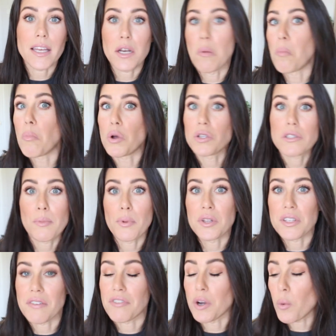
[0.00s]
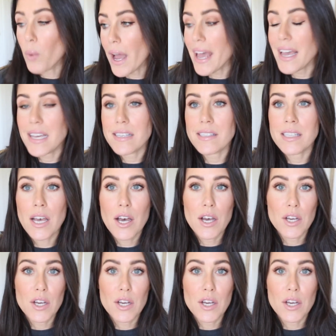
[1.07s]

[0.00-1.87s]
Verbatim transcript: it multiple different ways